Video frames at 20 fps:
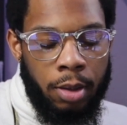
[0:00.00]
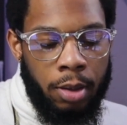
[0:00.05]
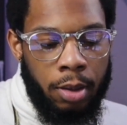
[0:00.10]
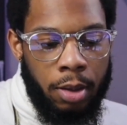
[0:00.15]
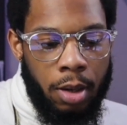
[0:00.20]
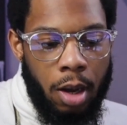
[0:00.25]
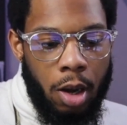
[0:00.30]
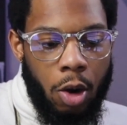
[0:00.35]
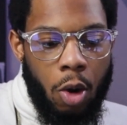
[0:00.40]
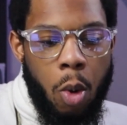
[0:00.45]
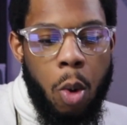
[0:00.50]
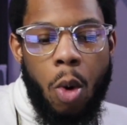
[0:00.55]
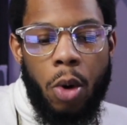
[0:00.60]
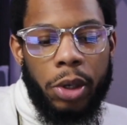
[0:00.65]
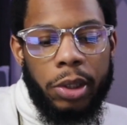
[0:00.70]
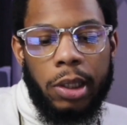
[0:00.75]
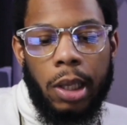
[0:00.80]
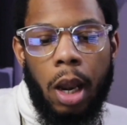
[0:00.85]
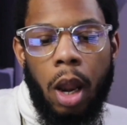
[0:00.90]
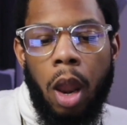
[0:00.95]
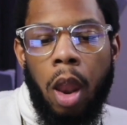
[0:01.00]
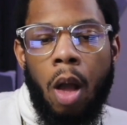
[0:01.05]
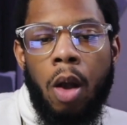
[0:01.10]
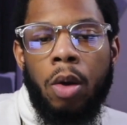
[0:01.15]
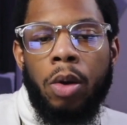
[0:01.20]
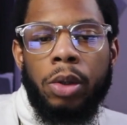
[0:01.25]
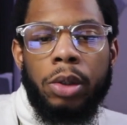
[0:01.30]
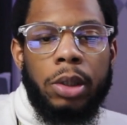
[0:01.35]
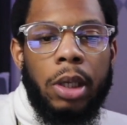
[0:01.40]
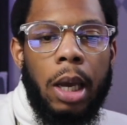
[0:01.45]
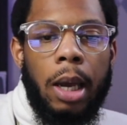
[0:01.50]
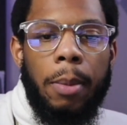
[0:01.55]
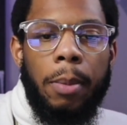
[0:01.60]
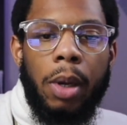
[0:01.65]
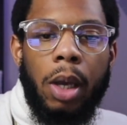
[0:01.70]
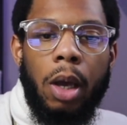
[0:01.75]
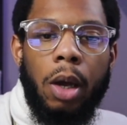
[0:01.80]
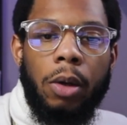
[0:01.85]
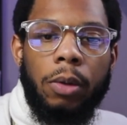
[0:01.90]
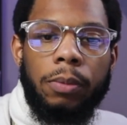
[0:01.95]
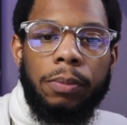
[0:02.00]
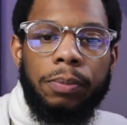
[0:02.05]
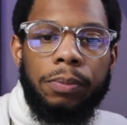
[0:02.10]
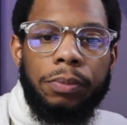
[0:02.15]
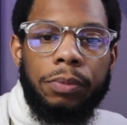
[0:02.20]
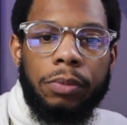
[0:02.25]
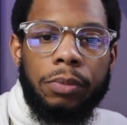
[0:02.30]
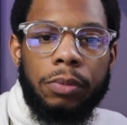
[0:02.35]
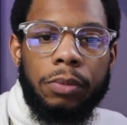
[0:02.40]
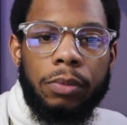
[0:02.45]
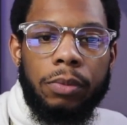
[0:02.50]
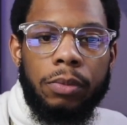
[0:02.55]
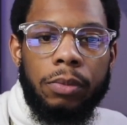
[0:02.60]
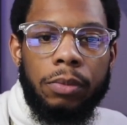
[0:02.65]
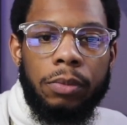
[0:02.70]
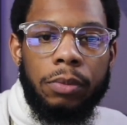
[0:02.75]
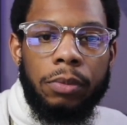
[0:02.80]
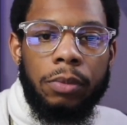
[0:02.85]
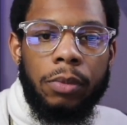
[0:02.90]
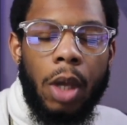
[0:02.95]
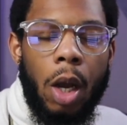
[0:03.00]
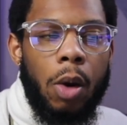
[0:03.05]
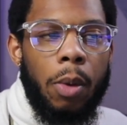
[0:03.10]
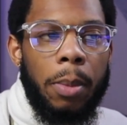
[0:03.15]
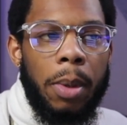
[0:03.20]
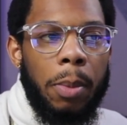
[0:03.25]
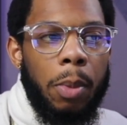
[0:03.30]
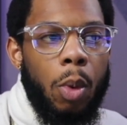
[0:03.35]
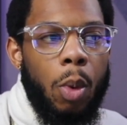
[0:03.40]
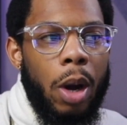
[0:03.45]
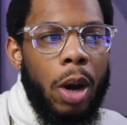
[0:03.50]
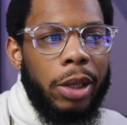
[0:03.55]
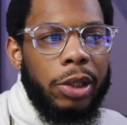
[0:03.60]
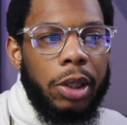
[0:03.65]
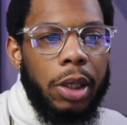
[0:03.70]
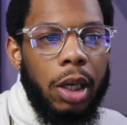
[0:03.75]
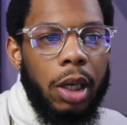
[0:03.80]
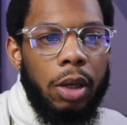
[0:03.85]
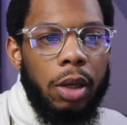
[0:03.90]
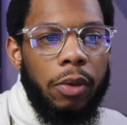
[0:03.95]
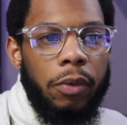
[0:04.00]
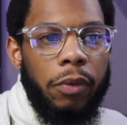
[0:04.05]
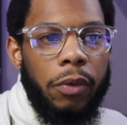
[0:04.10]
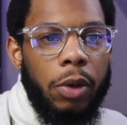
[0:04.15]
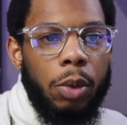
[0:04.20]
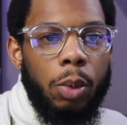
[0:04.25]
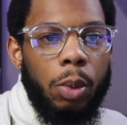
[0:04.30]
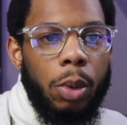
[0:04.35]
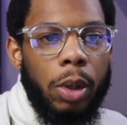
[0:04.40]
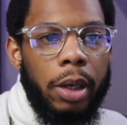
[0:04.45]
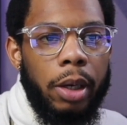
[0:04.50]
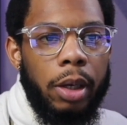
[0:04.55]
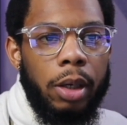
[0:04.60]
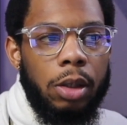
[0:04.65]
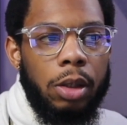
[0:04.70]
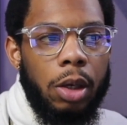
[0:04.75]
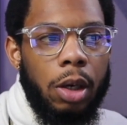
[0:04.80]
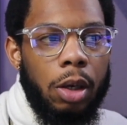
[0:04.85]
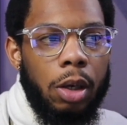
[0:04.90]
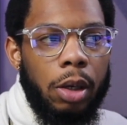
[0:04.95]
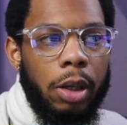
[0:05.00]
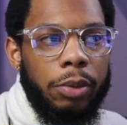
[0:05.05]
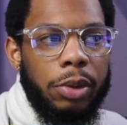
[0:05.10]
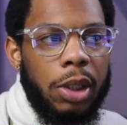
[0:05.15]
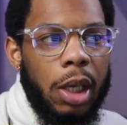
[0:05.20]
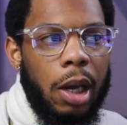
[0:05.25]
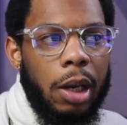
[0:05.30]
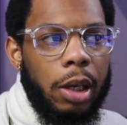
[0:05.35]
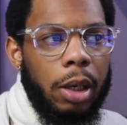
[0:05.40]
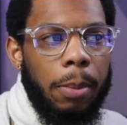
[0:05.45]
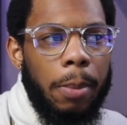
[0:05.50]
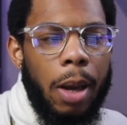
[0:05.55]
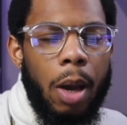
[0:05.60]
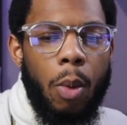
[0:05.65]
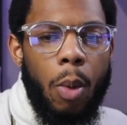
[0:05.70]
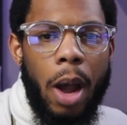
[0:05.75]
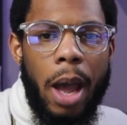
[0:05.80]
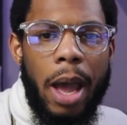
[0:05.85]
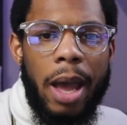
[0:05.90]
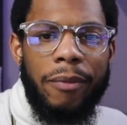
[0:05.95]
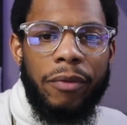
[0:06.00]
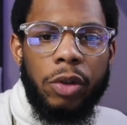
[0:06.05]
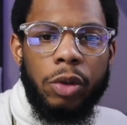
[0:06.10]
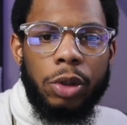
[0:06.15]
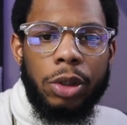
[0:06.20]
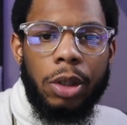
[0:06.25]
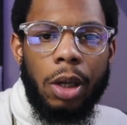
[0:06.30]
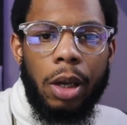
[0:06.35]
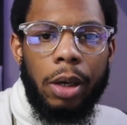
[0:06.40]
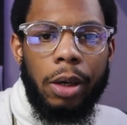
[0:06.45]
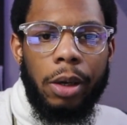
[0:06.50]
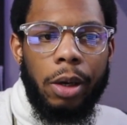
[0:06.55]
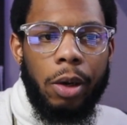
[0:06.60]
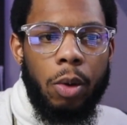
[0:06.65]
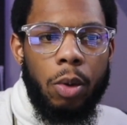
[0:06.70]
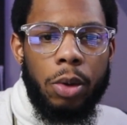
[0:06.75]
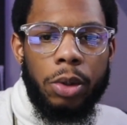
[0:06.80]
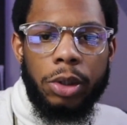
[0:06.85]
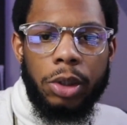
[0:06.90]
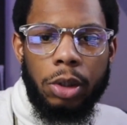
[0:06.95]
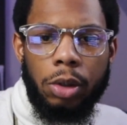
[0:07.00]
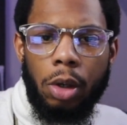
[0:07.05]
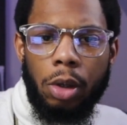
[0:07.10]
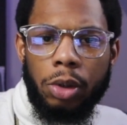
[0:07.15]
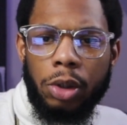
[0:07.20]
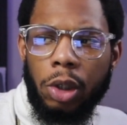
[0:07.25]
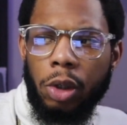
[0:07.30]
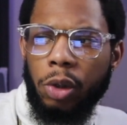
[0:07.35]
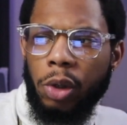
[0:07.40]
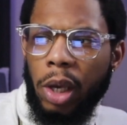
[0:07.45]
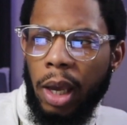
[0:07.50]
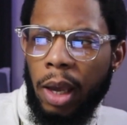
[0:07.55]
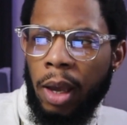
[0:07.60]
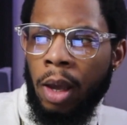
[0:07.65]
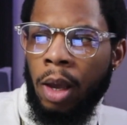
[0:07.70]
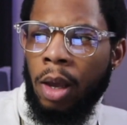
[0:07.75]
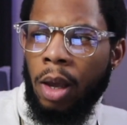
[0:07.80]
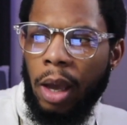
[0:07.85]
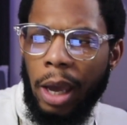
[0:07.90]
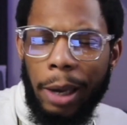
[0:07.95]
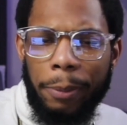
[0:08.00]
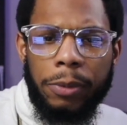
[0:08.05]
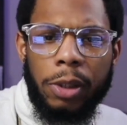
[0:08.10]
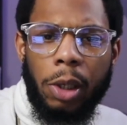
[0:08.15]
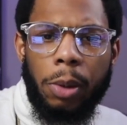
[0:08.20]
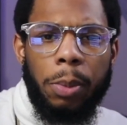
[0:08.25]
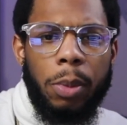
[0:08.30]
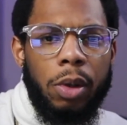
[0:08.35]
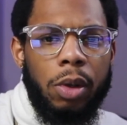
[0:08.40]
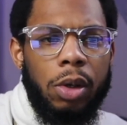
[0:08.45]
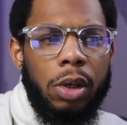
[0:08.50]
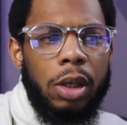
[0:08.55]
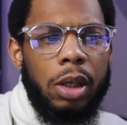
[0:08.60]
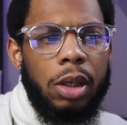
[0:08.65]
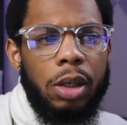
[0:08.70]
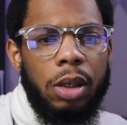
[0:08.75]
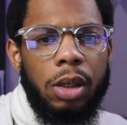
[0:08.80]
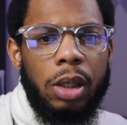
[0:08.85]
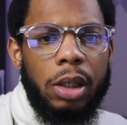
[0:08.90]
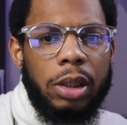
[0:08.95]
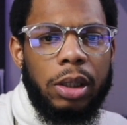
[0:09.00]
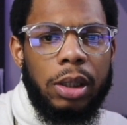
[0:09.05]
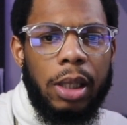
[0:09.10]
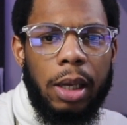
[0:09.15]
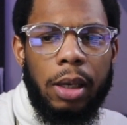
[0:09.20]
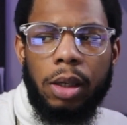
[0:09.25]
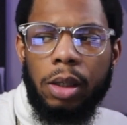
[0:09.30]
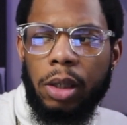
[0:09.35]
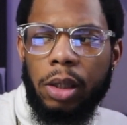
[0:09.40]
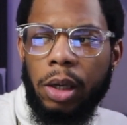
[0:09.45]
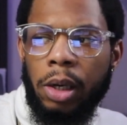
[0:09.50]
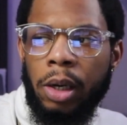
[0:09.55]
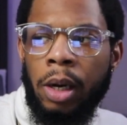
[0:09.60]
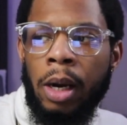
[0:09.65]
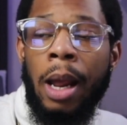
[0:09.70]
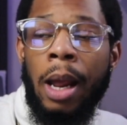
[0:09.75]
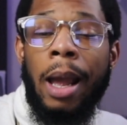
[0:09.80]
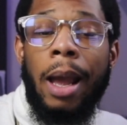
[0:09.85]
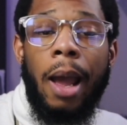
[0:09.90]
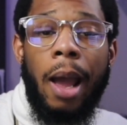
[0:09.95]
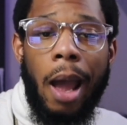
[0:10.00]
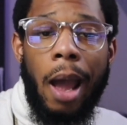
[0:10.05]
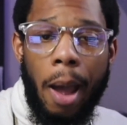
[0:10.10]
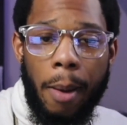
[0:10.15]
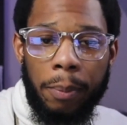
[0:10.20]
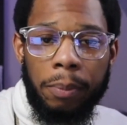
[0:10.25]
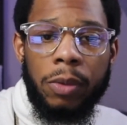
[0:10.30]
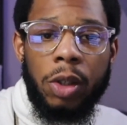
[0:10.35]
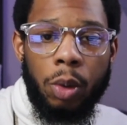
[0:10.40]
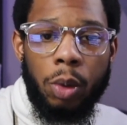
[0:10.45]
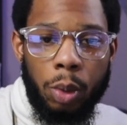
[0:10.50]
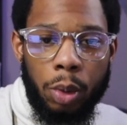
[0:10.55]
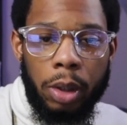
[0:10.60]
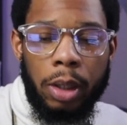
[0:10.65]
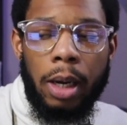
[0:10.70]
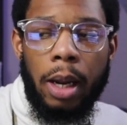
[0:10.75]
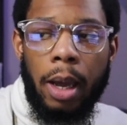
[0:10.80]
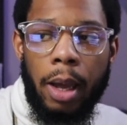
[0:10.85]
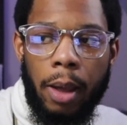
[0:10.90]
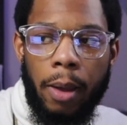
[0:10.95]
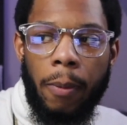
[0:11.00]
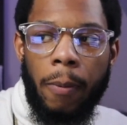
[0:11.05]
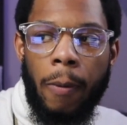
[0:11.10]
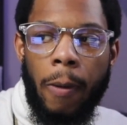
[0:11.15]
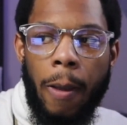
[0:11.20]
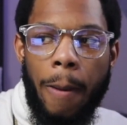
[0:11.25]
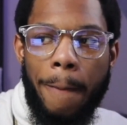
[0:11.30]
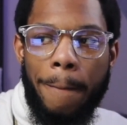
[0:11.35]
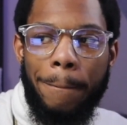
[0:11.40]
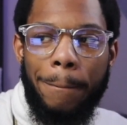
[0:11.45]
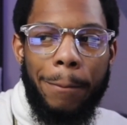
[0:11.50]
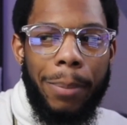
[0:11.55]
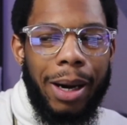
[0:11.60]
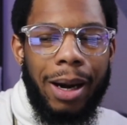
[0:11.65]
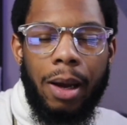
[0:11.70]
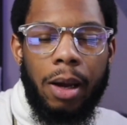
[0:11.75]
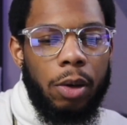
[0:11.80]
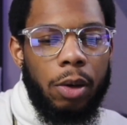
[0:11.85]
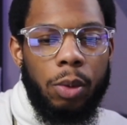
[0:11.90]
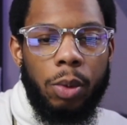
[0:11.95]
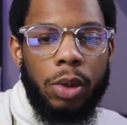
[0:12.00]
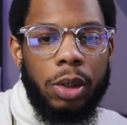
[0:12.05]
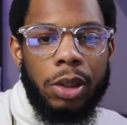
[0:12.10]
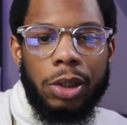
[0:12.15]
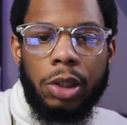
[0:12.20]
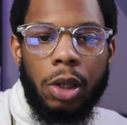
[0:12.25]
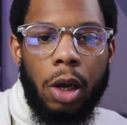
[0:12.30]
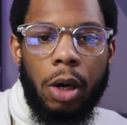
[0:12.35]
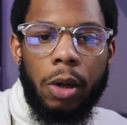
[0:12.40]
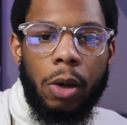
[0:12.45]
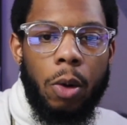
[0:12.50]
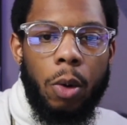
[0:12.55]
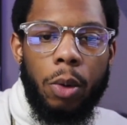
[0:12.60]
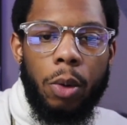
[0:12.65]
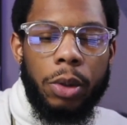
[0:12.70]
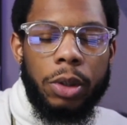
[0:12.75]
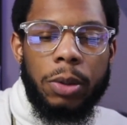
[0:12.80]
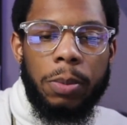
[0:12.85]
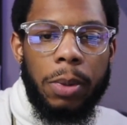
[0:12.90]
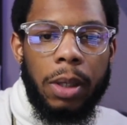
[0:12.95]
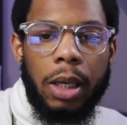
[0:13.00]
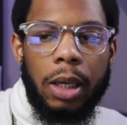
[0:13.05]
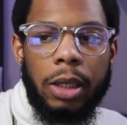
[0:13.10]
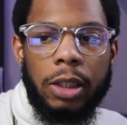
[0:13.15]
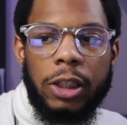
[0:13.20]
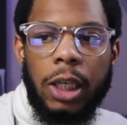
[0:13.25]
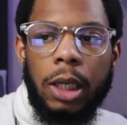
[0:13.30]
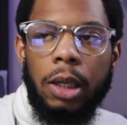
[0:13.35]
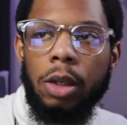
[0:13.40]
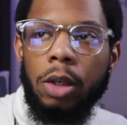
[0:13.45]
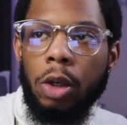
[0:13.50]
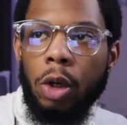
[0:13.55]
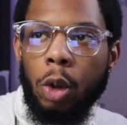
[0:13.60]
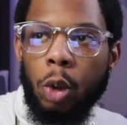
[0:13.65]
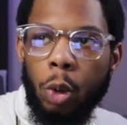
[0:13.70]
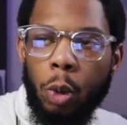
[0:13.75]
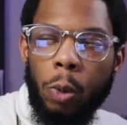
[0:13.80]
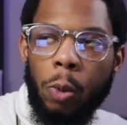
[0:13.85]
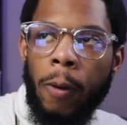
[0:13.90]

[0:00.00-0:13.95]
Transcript: course a long time ago. I remember watching an interview where, they was talking about, why haven't you started a course, so you can help the community and this, that, and the third. I'm doing that, but I don't want to start a course, because he knew